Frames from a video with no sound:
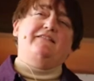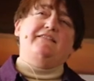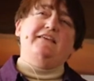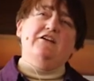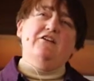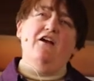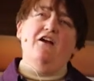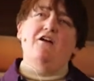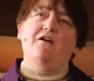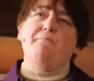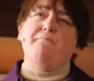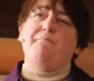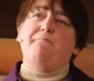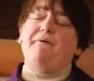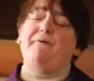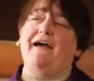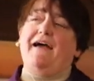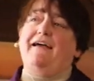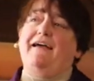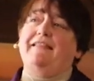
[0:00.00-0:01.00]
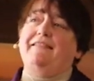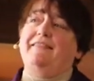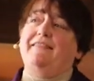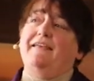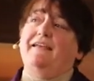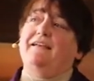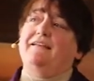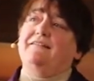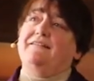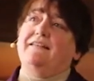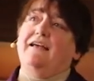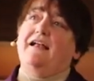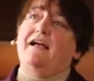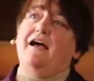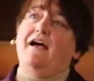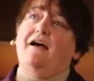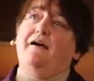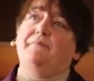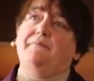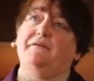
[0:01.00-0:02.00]
there are bad things that
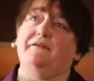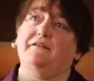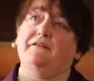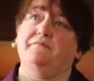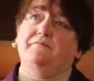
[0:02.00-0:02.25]
happen.